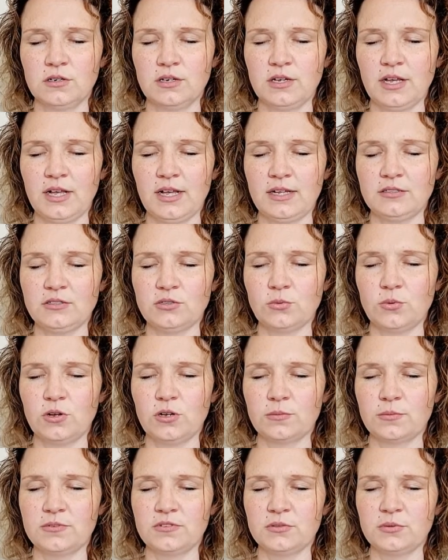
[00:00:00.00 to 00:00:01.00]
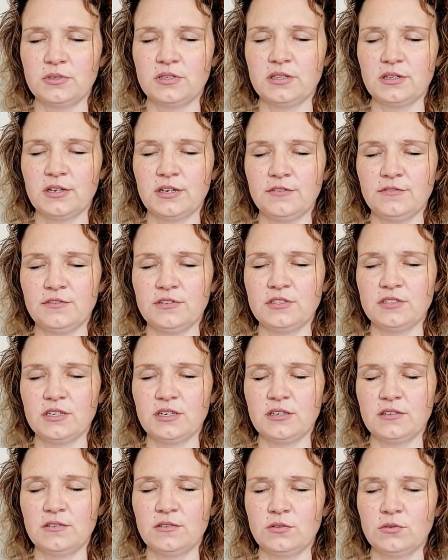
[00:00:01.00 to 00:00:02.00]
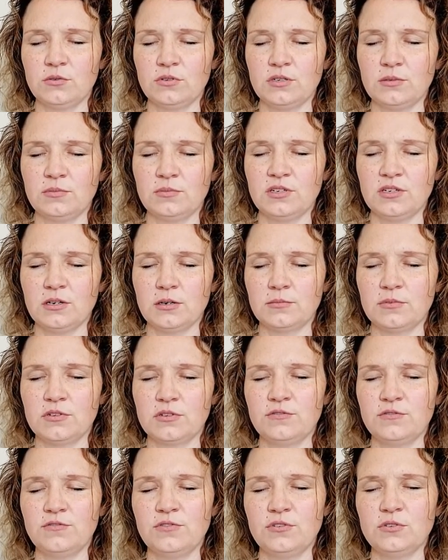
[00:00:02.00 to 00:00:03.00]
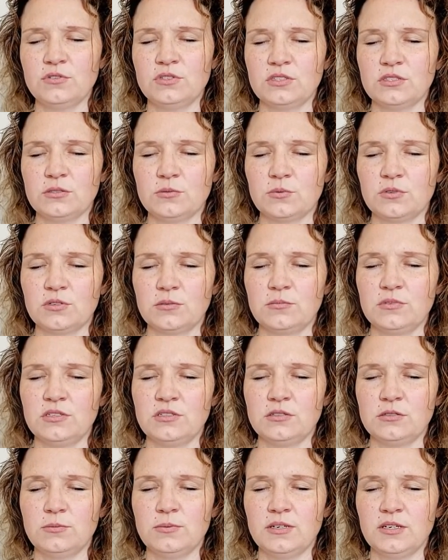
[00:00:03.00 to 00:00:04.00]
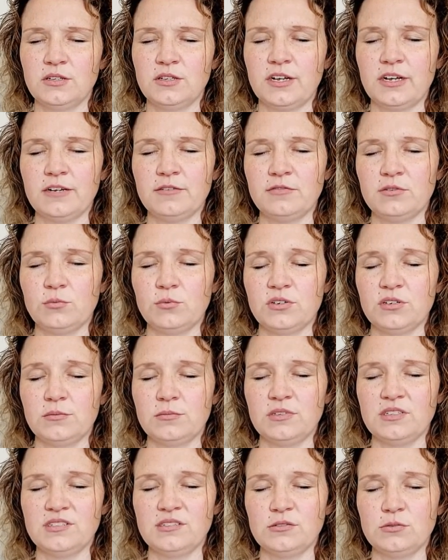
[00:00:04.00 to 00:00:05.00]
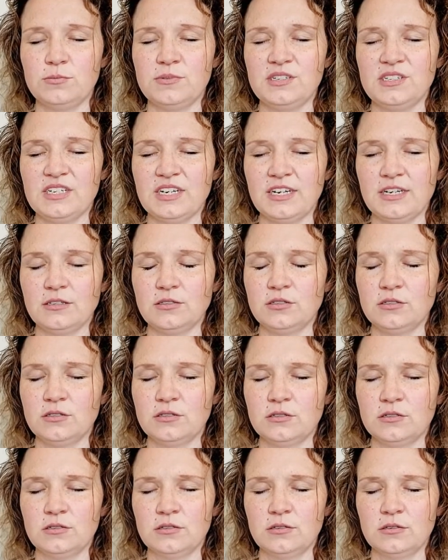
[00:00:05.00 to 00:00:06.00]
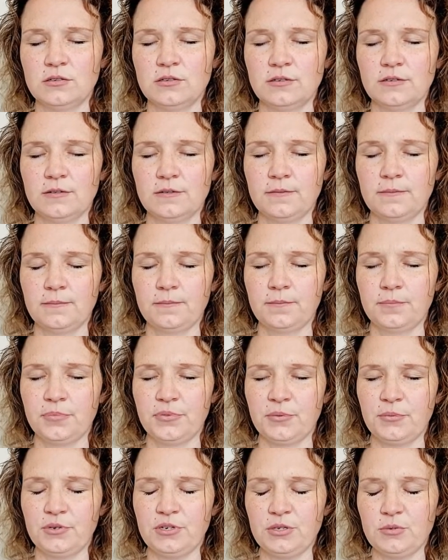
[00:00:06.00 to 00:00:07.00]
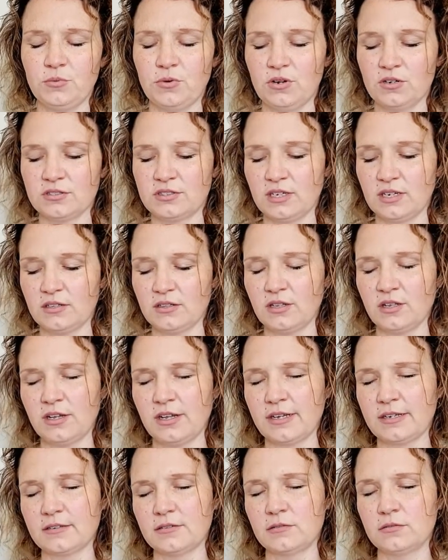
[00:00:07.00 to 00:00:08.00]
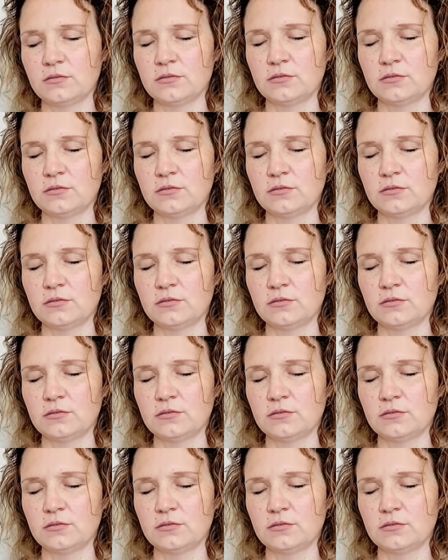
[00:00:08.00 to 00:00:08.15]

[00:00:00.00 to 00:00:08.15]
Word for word: And to walk between life and death, you can become confused as what it means to be alive and what it means to be dead when you walk that line.